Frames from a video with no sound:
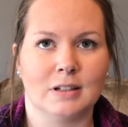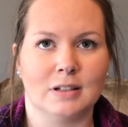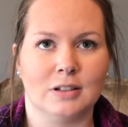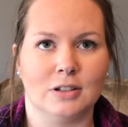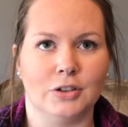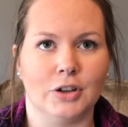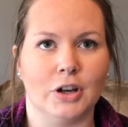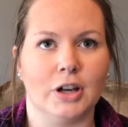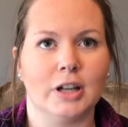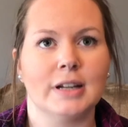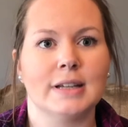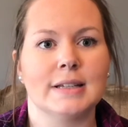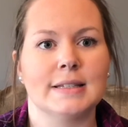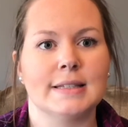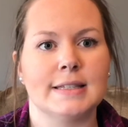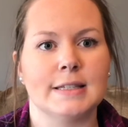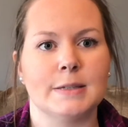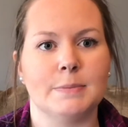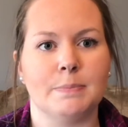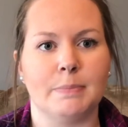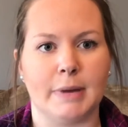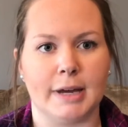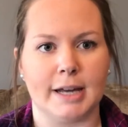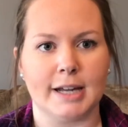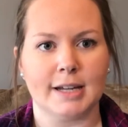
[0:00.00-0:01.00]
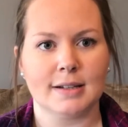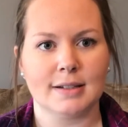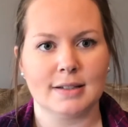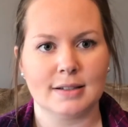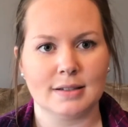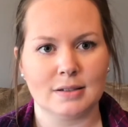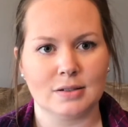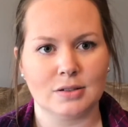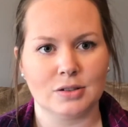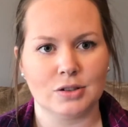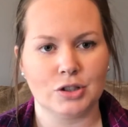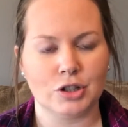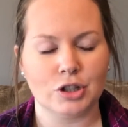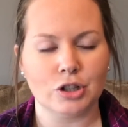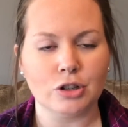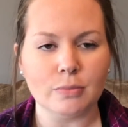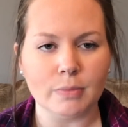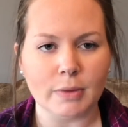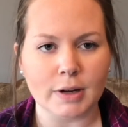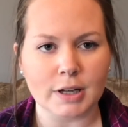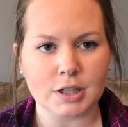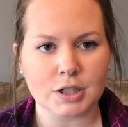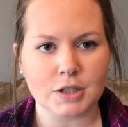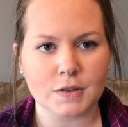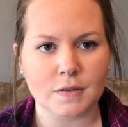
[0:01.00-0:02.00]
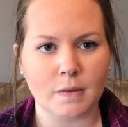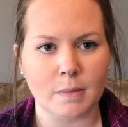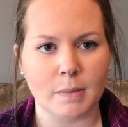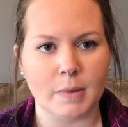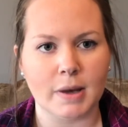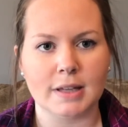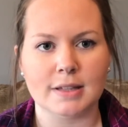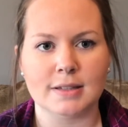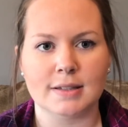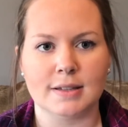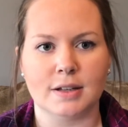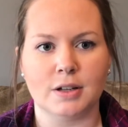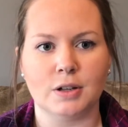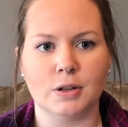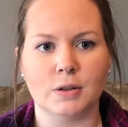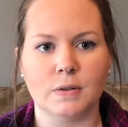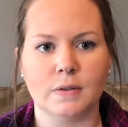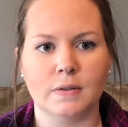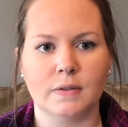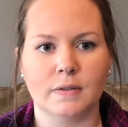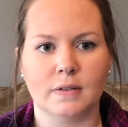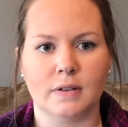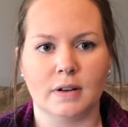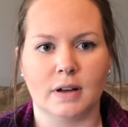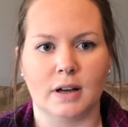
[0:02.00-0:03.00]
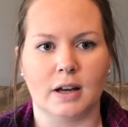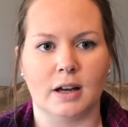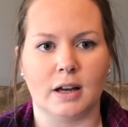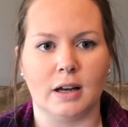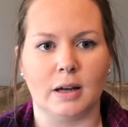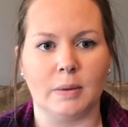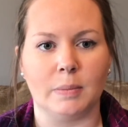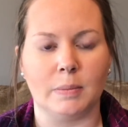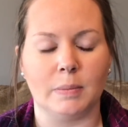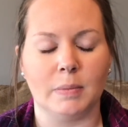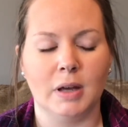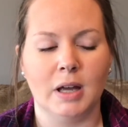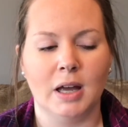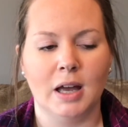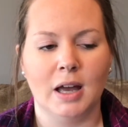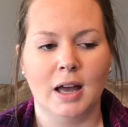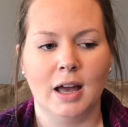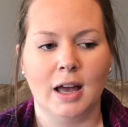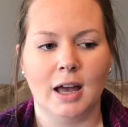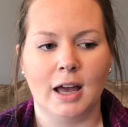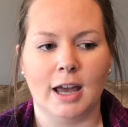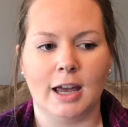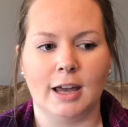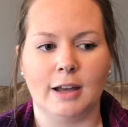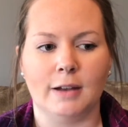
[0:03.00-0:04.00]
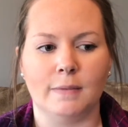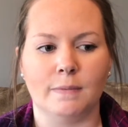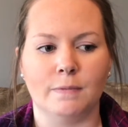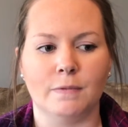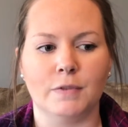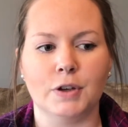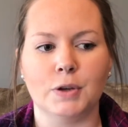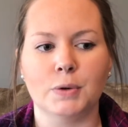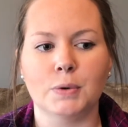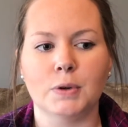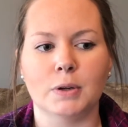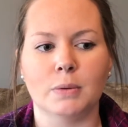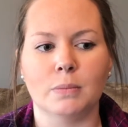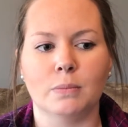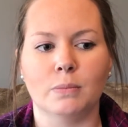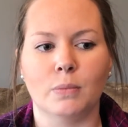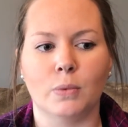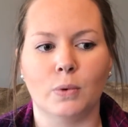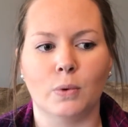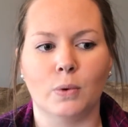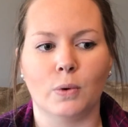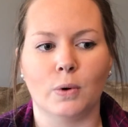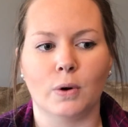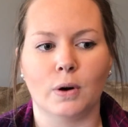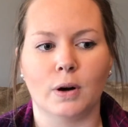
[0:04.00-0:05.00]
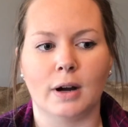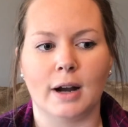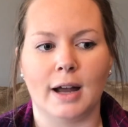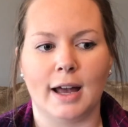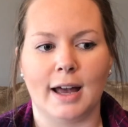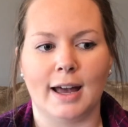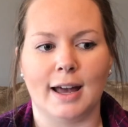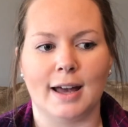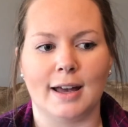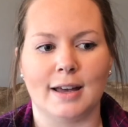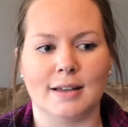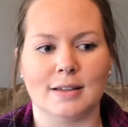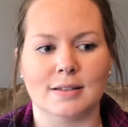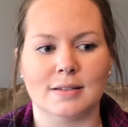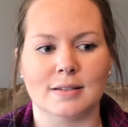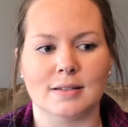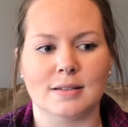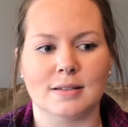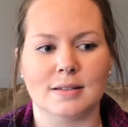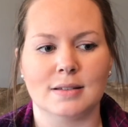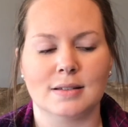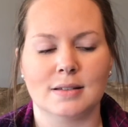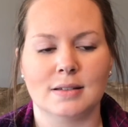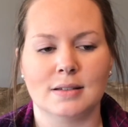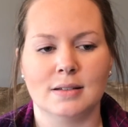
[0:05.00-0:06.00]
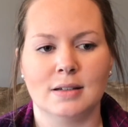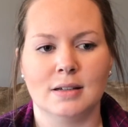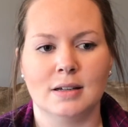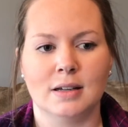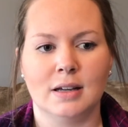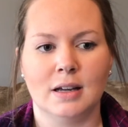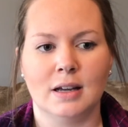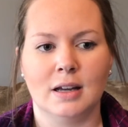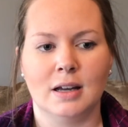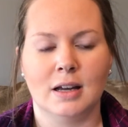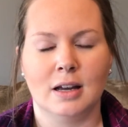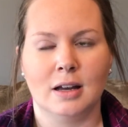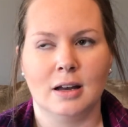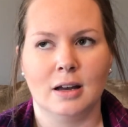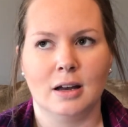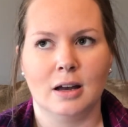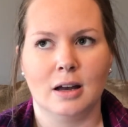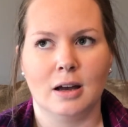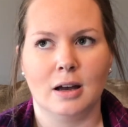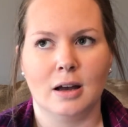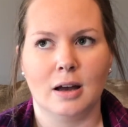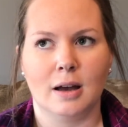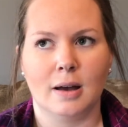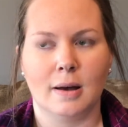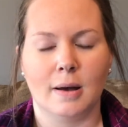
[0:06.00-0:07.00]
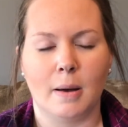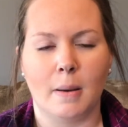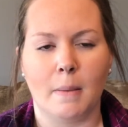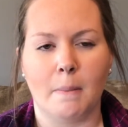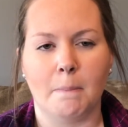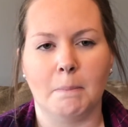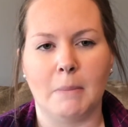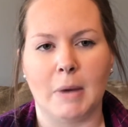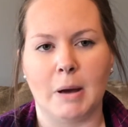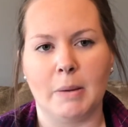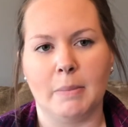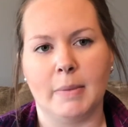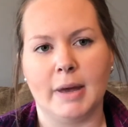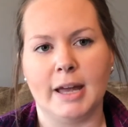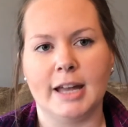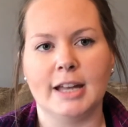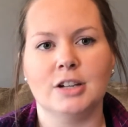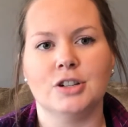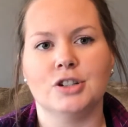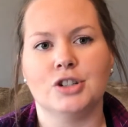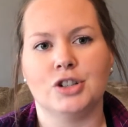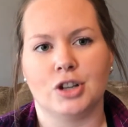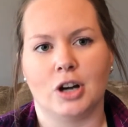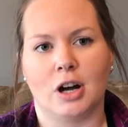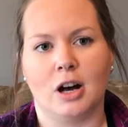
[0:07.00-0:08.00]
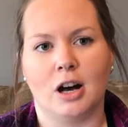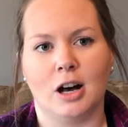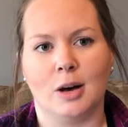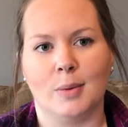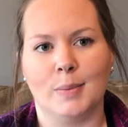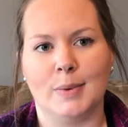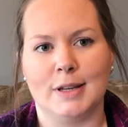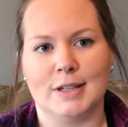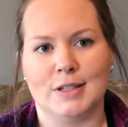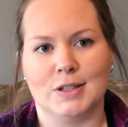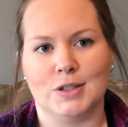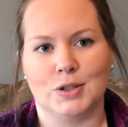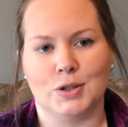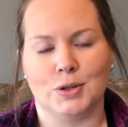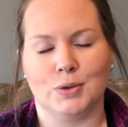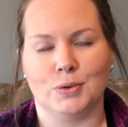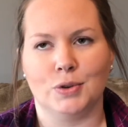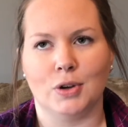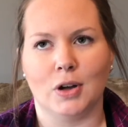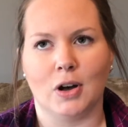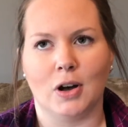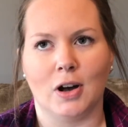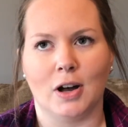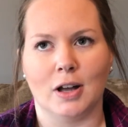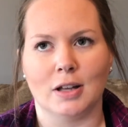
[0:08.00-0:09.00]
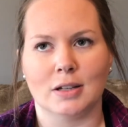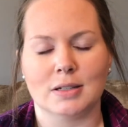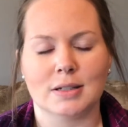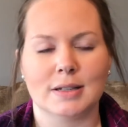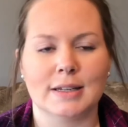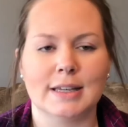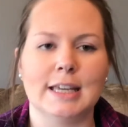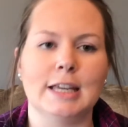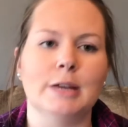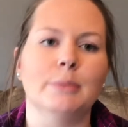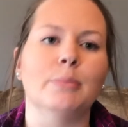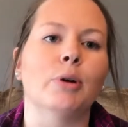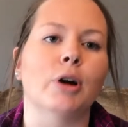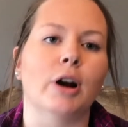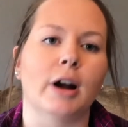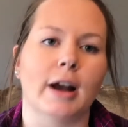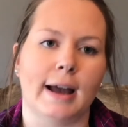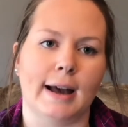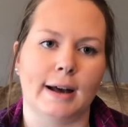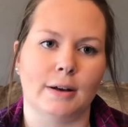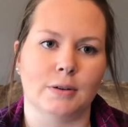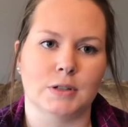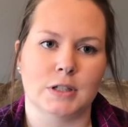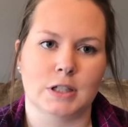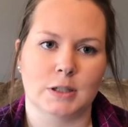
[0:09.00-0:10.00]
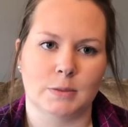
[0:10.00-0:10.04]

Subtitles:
not expect too much from myself, and view it more as my main job is to not keep our house